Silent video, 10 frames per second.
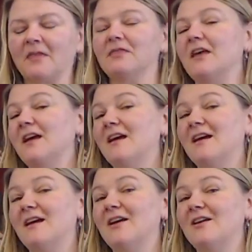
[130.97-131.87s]

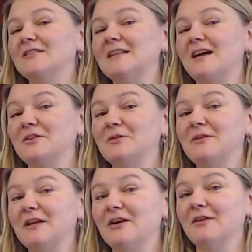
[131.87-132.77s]
There's a new
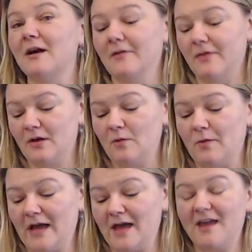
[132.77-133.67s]
year on the
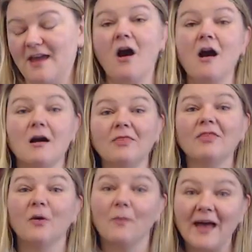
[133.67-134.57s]
way, on
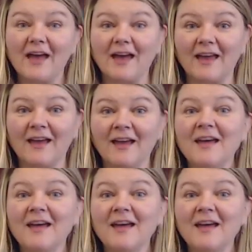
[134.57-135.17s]
the way.